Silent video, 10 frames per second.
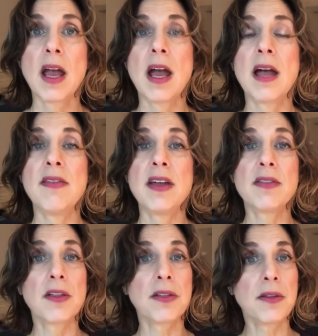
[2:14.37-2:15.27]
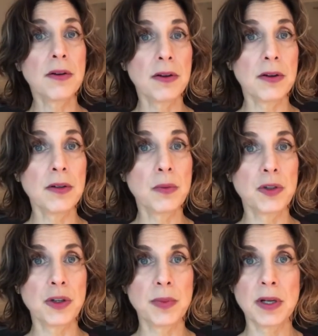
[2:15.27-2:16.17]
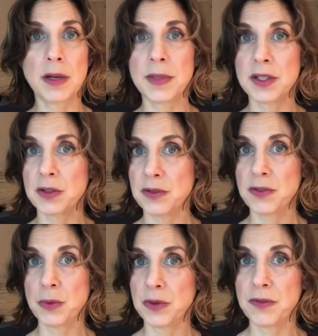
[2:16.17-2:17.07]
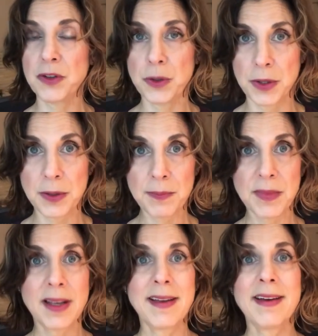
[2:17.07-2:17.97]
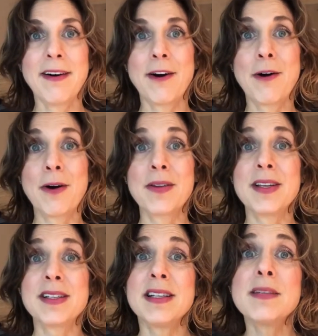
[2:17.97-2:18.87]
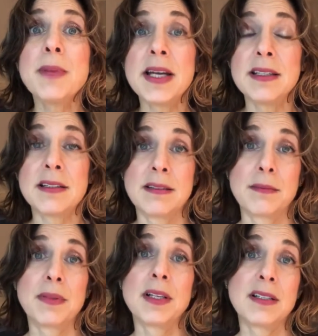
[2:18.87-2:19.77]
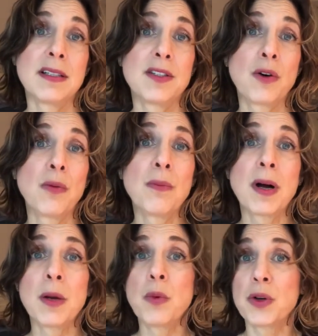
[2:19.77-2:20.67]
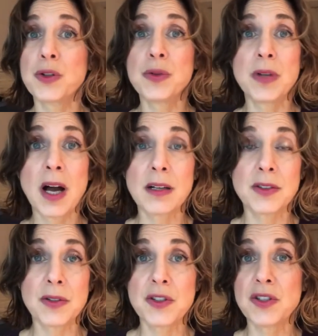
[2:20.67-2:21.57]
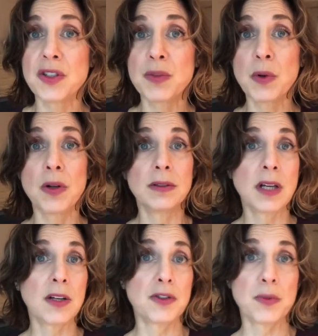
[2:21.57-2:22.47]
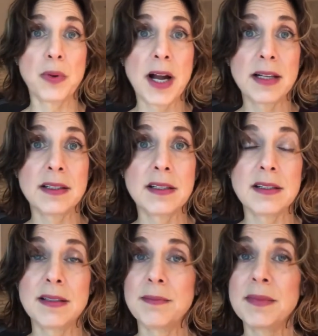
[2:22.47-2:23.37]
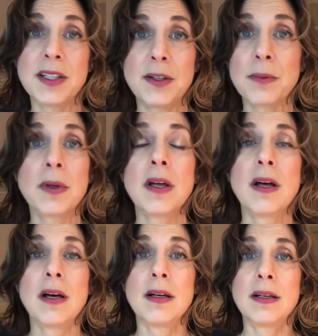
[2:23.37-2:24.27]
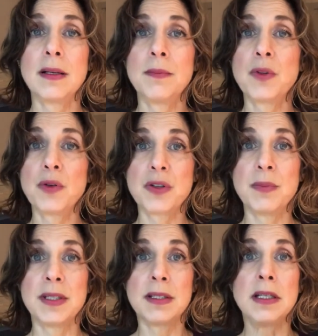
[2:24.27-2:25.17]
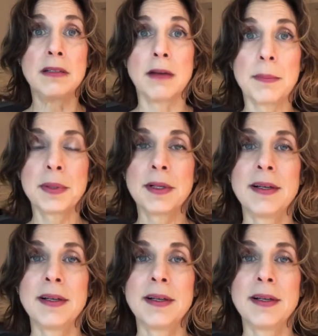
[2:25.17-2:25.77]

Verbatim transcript: And then the third, which are becoming fewer and fewer, are these independent places owned by one or two doctors, just a small doctor's practice, and you know, those have been eaten up.